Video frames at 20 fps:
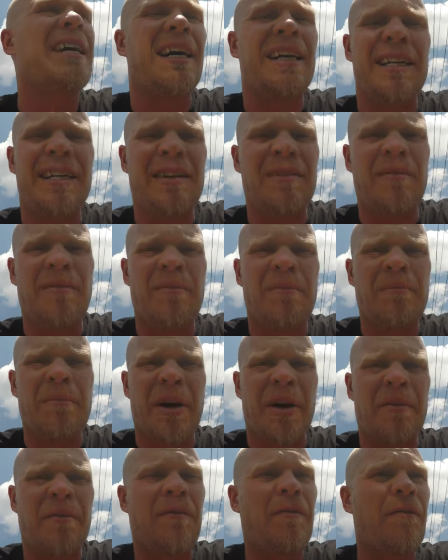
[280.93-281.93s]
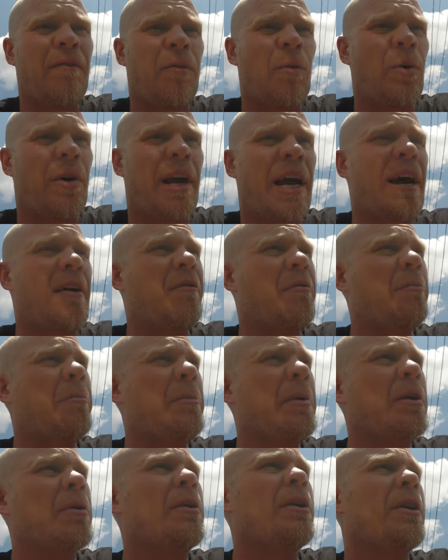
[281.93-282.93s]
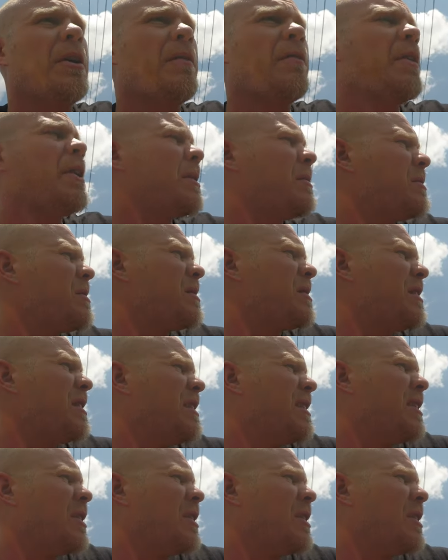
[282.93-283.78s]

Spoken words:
I did about 4.5 million of those